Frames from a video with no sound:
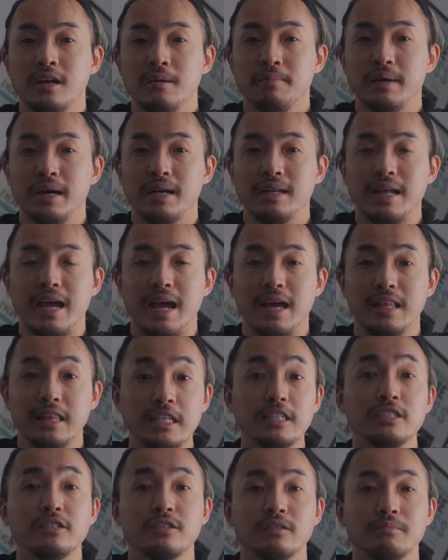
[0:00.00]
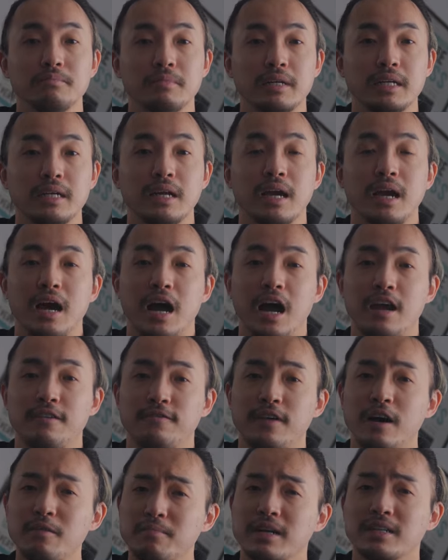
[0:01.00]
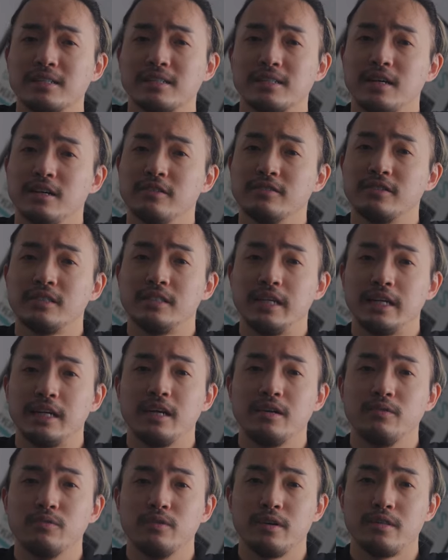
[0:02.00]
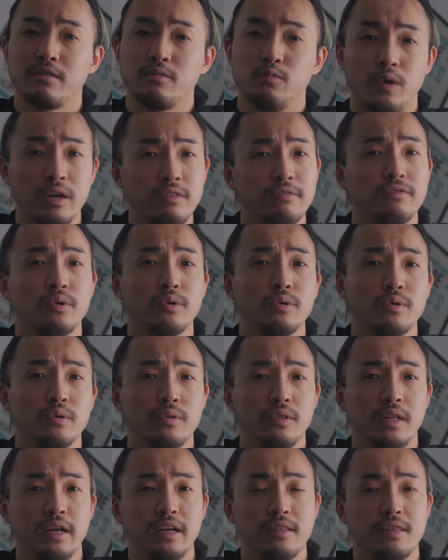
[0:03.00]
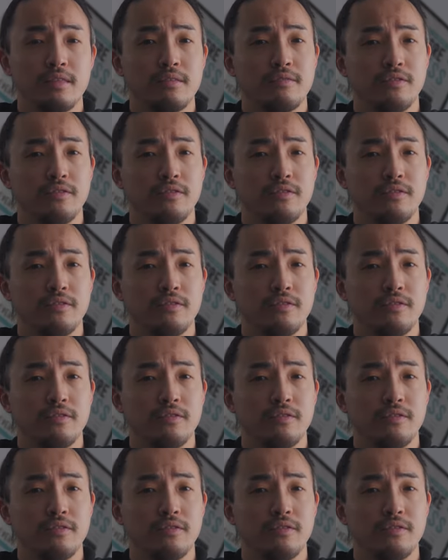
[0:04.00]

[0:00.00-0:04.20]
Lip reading: But at least to me, I found myself sticking with one focal length